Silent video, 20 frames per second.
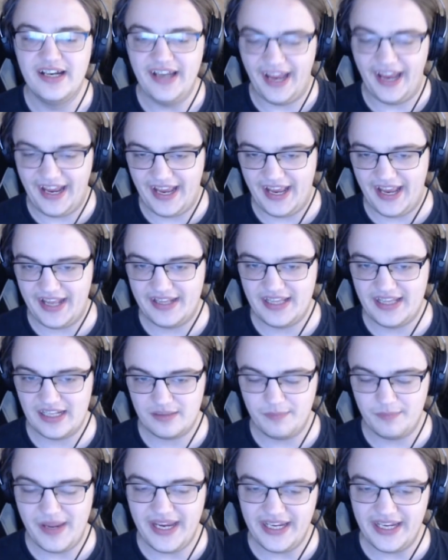and
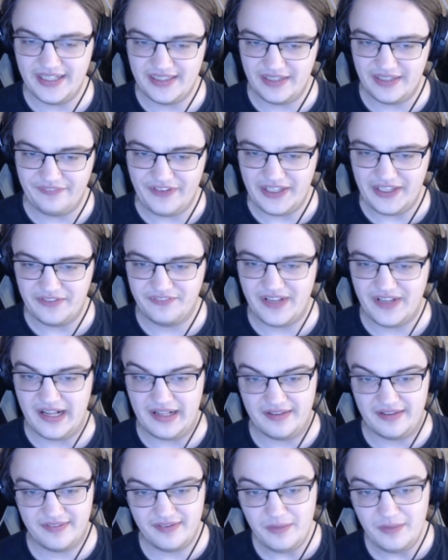that made the final
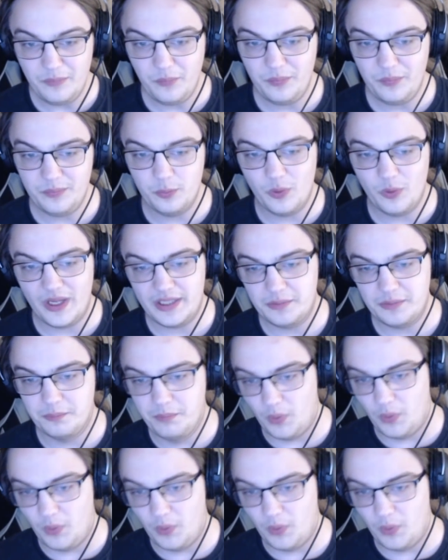fight somewhat